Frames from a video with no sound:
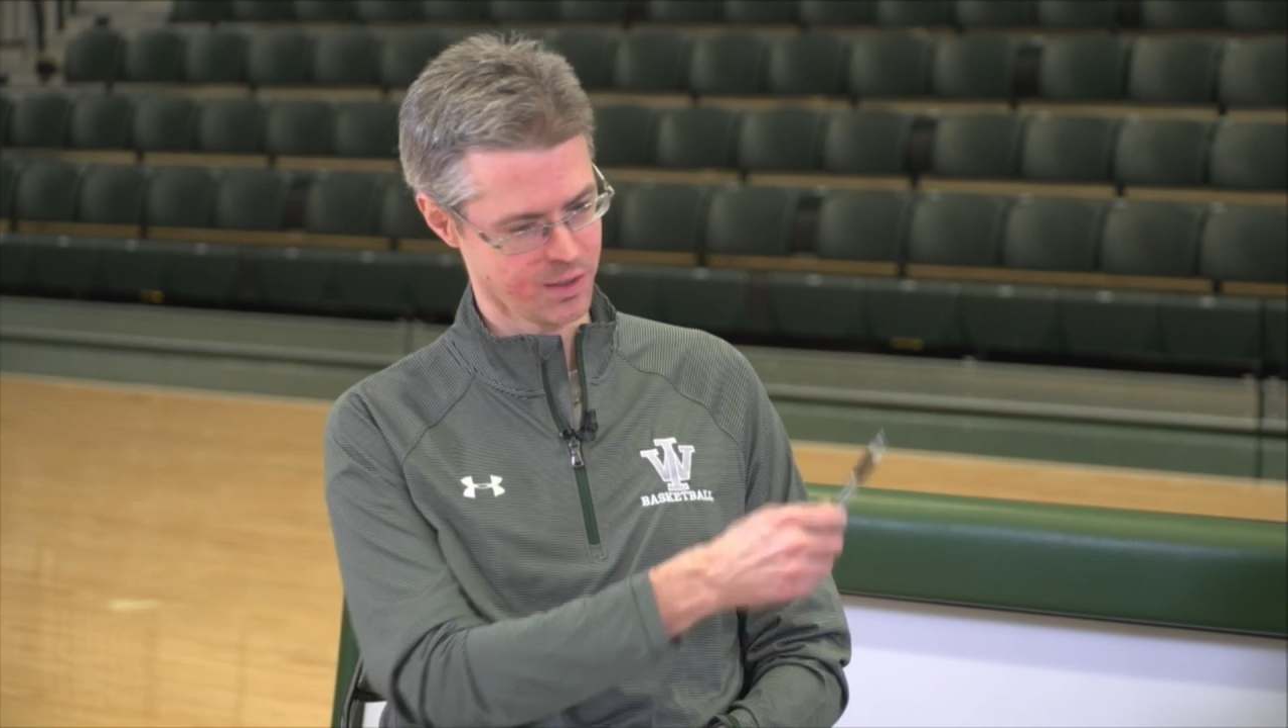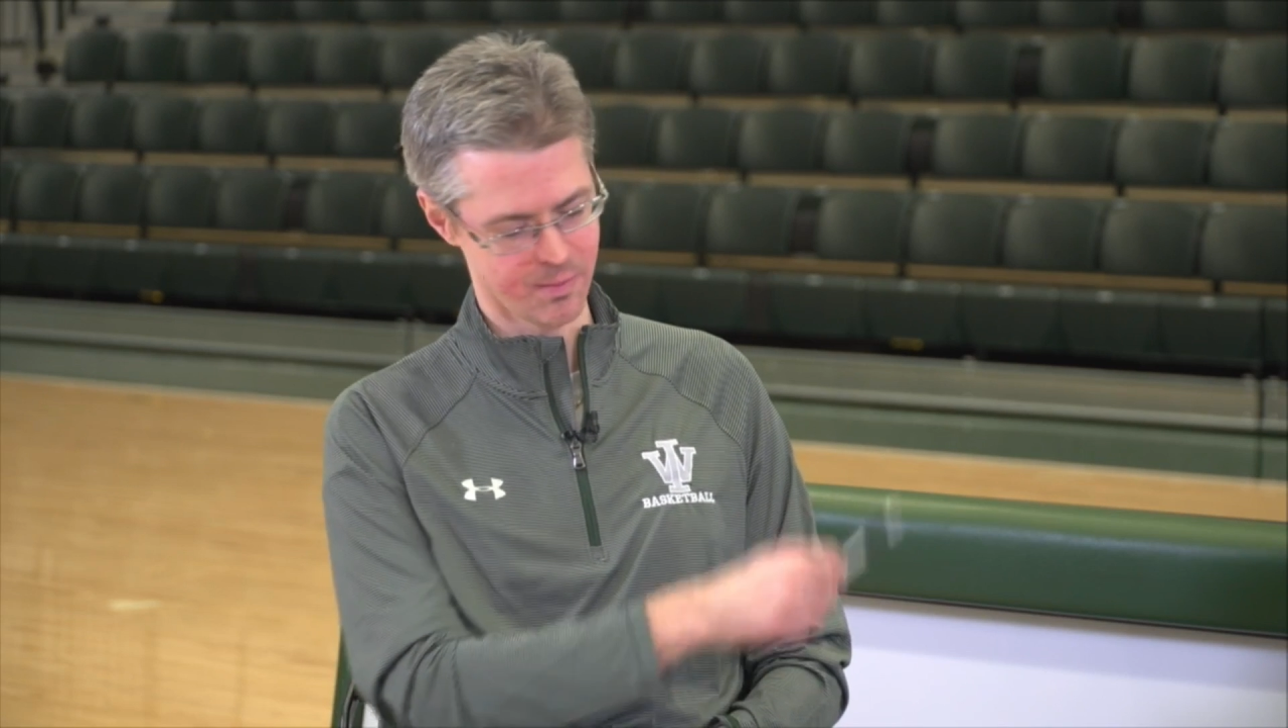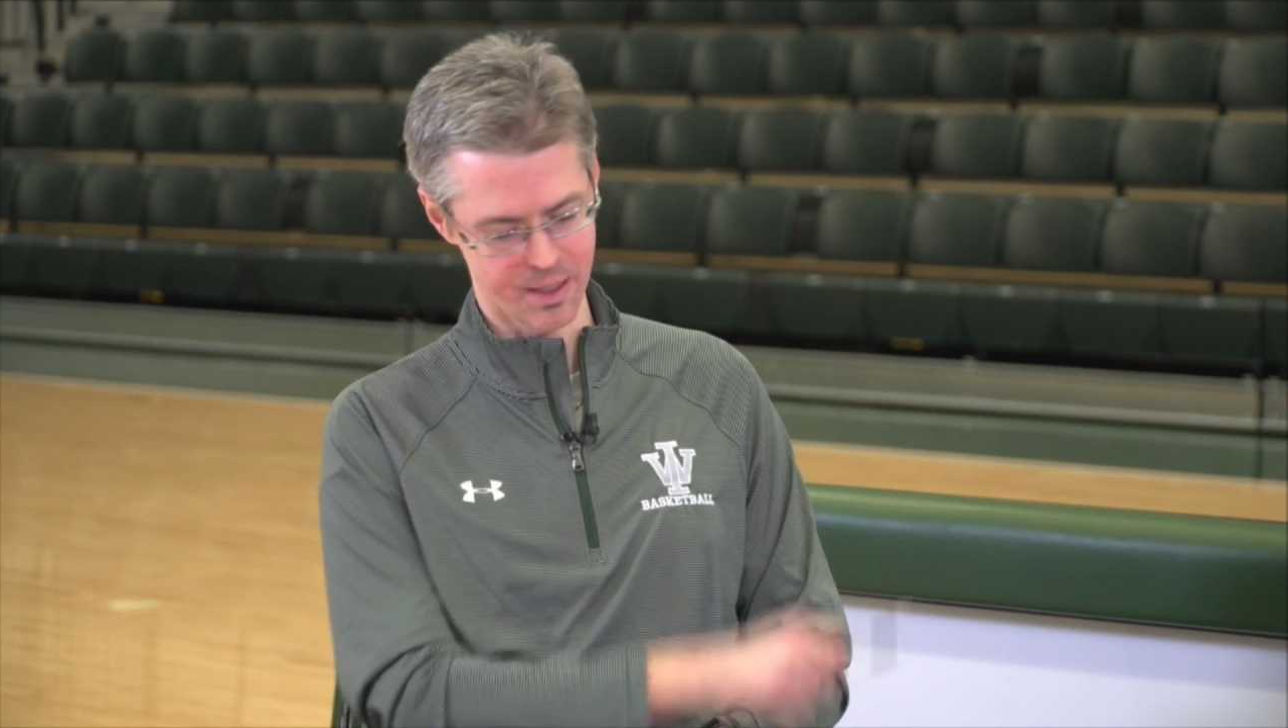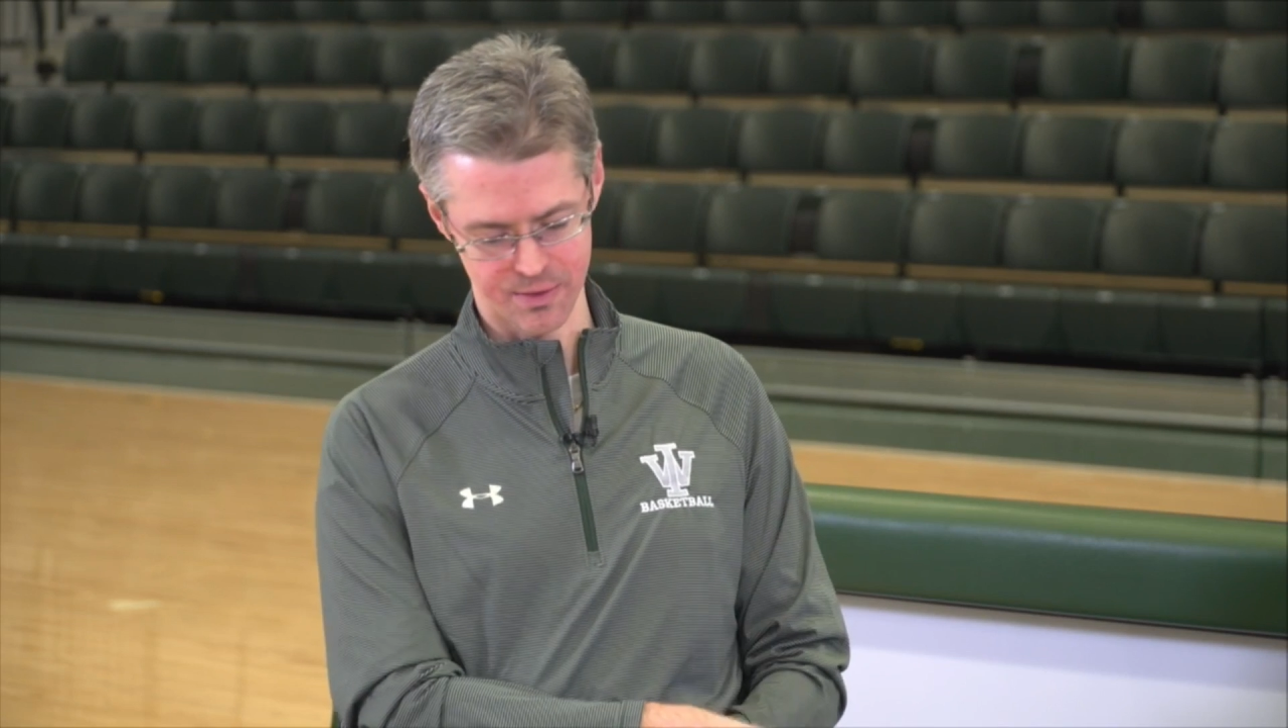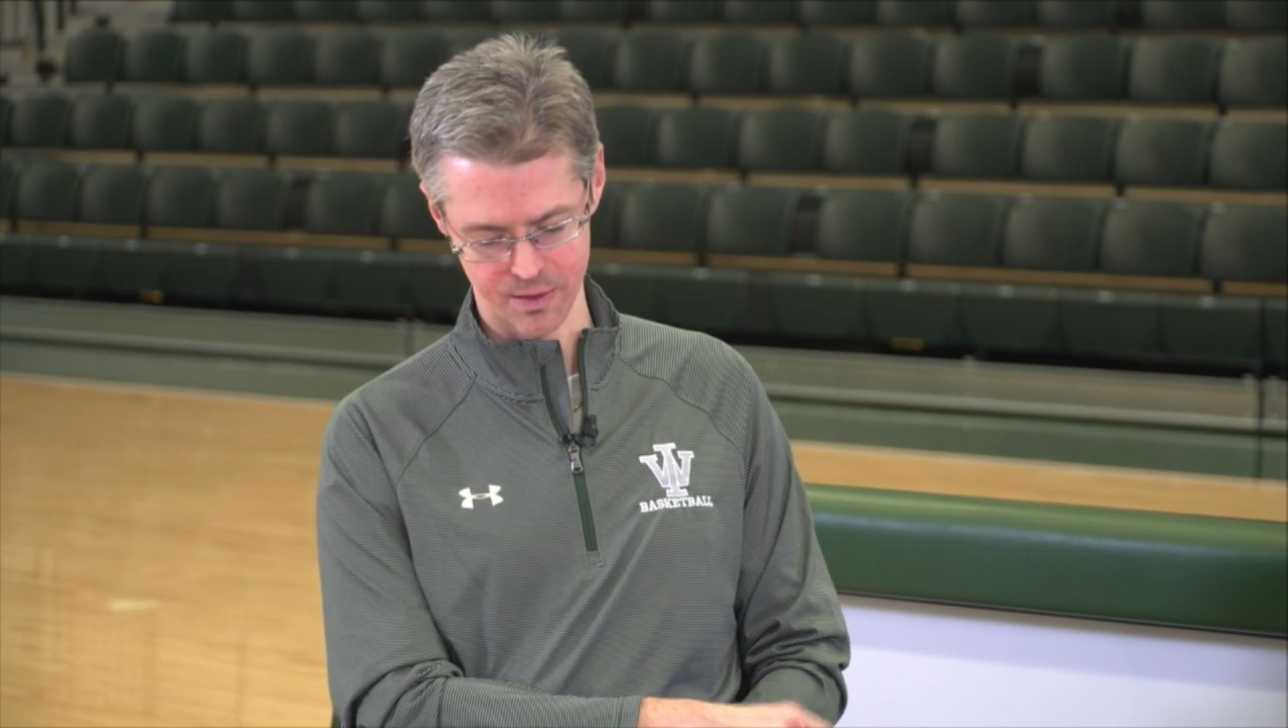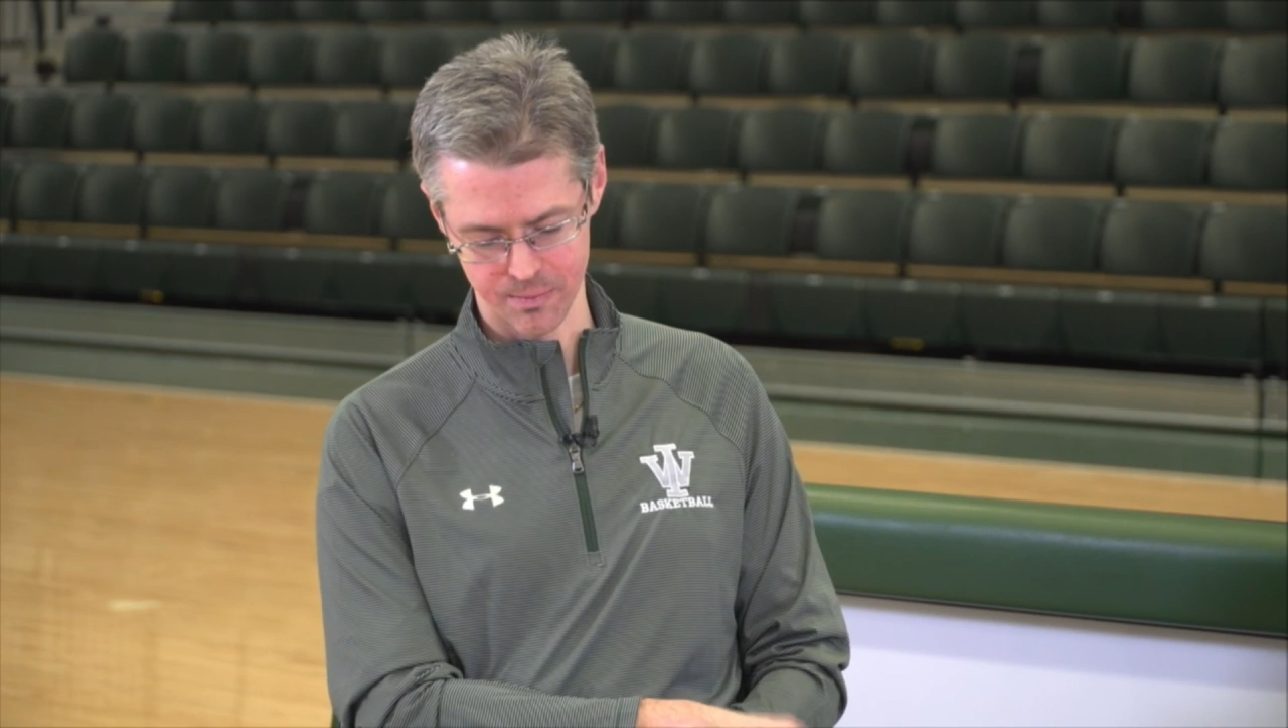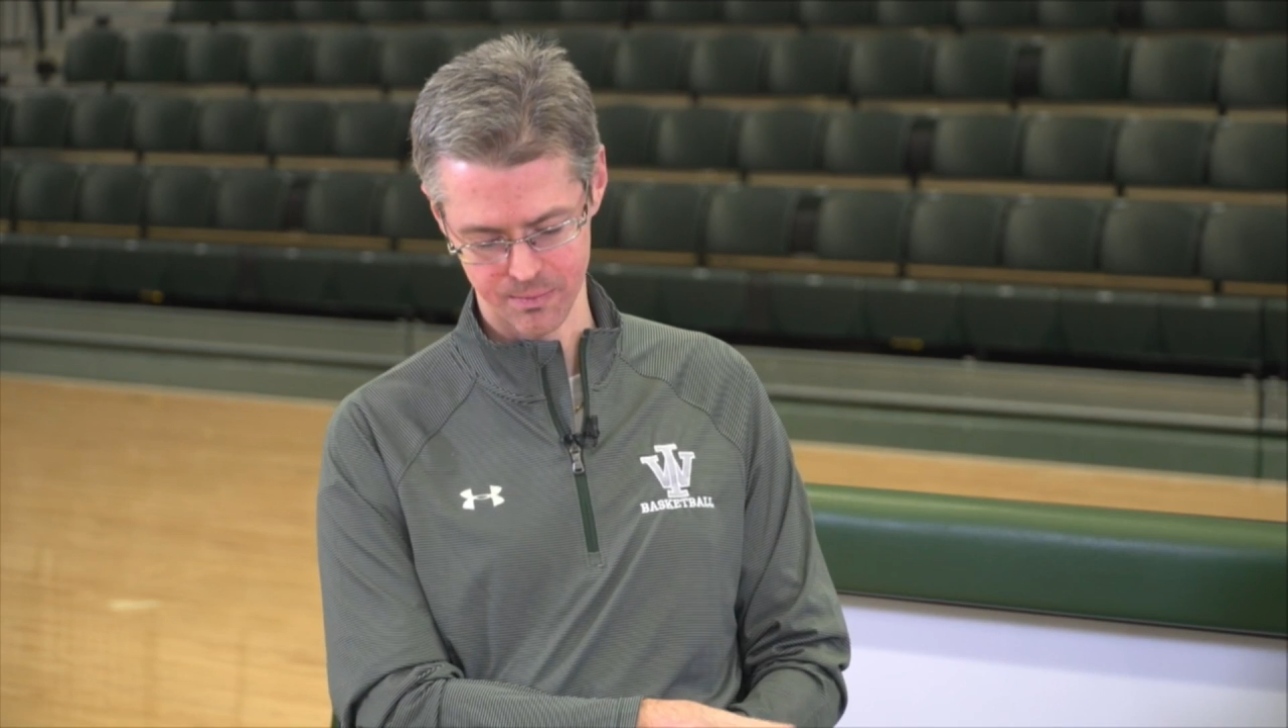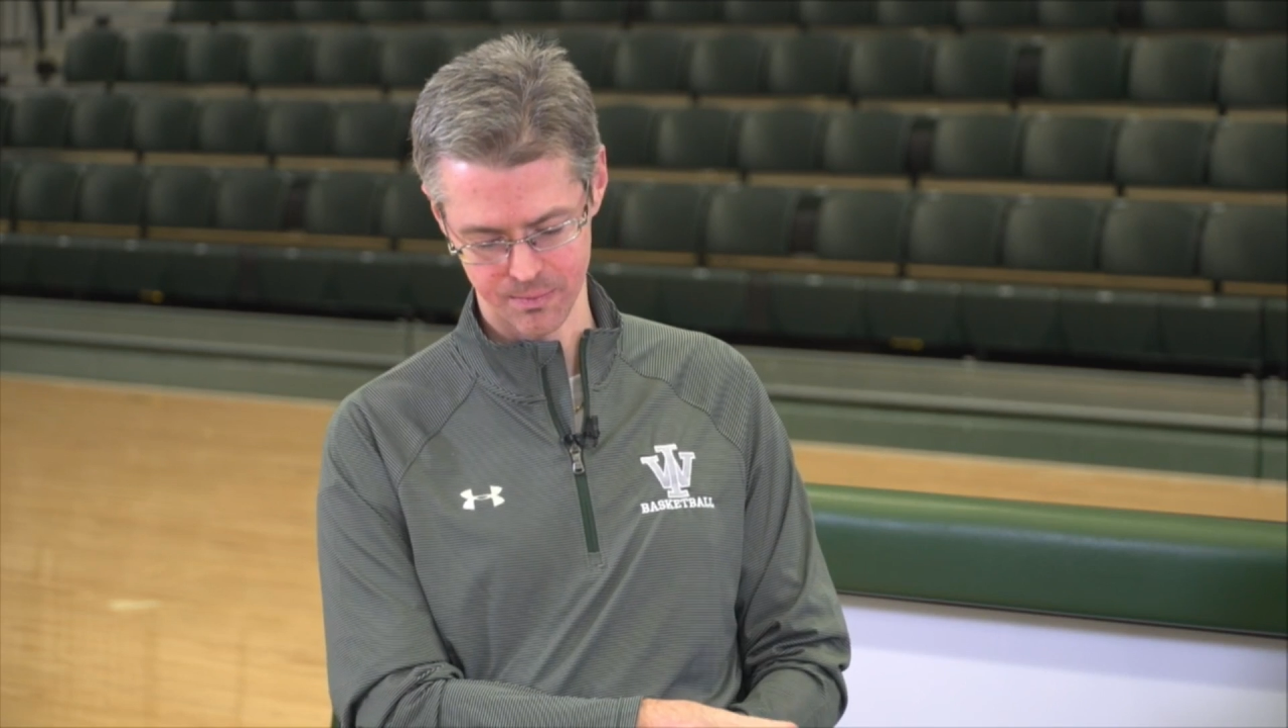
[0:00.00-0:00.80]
you beat them